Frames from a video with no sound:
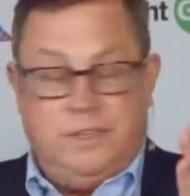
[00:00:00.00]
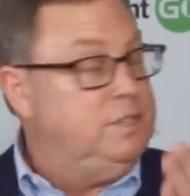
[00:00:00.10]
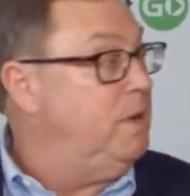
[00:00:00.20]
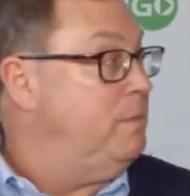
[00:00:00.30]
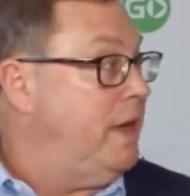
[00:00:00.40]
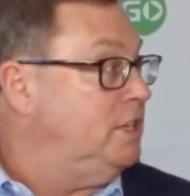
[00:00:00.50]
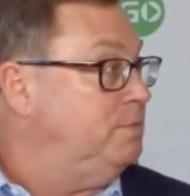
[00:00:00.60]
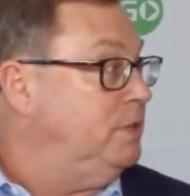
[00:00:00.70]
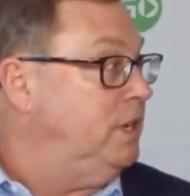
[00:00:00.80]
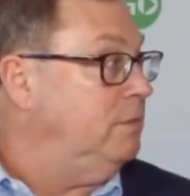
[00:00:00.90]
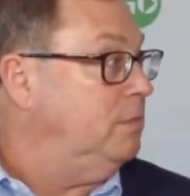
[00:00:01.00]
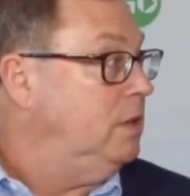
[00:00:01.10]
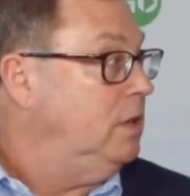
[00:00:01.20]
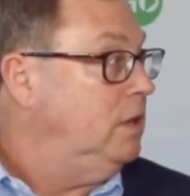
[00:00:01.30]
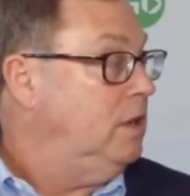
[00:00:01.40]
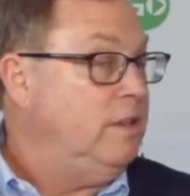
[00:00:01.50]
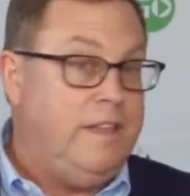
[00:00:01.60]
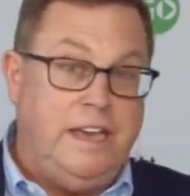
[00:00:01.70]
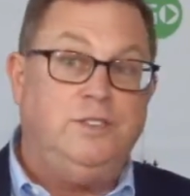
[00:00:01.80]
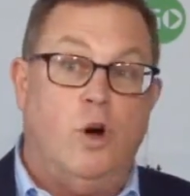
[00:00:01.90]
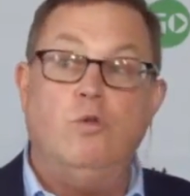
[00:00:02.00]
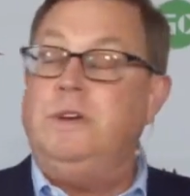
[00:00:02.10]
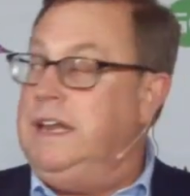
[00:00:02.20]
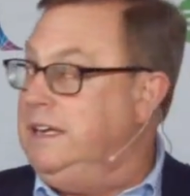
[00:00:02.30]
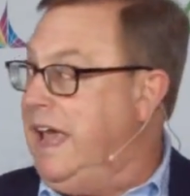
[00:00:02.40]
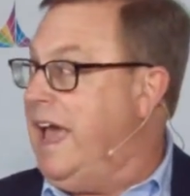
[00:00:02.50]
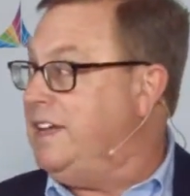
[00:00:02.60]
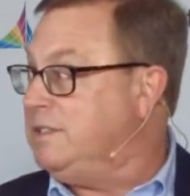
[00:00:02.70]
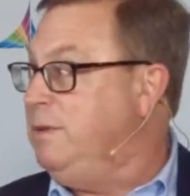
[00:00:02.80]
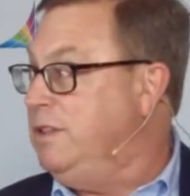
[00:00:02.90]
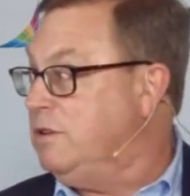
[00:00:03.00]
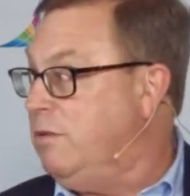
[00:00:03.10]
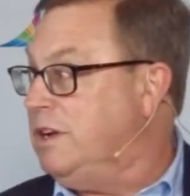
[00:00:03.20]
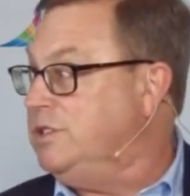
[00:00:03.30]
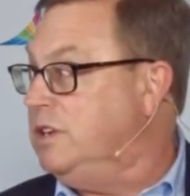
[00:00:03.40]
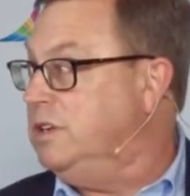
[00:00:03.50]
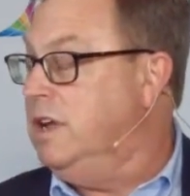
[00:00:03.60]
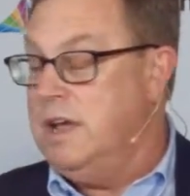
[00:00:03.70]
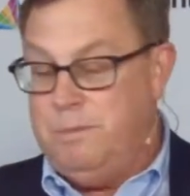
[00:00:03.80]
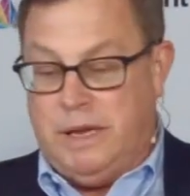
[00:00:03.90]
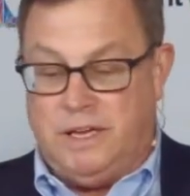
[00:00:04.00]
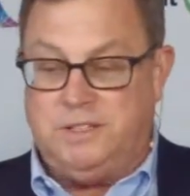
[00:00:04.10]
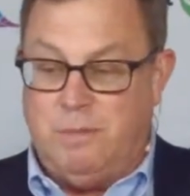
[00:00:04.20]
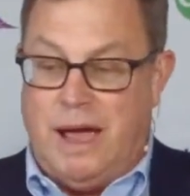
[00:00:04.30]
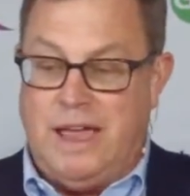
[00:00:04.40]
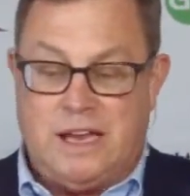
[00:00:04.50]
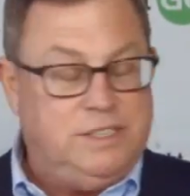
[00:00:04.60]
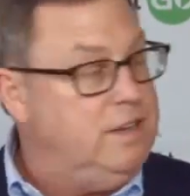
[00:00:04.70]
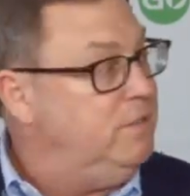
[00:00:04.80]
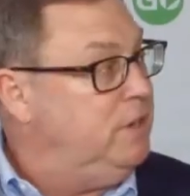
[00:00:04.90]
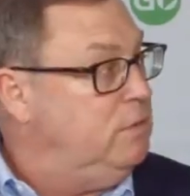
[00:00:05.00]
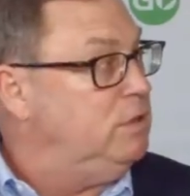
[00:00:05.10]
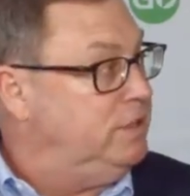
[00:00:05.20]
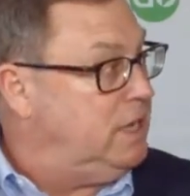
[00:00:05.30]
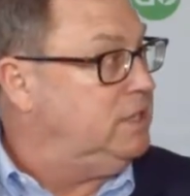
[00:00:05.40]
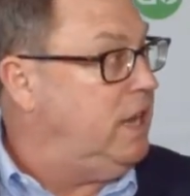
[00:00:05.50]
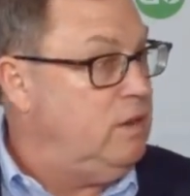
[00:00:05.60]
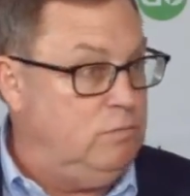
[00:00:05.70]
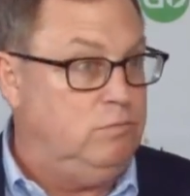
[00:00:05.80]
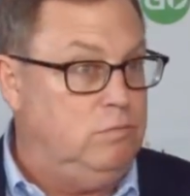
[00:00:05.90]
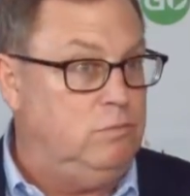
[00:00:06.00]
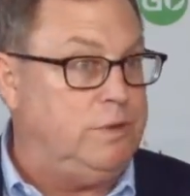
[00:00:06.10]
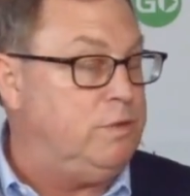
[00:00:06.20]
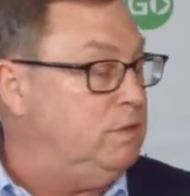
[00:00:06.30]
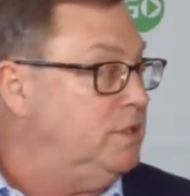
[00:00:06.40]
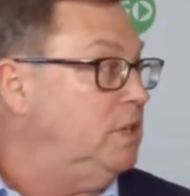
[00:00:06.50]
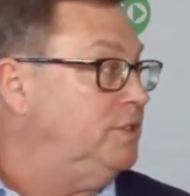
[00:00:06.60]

to my management team. They don't need to ask me the question because my activity will dictate what the results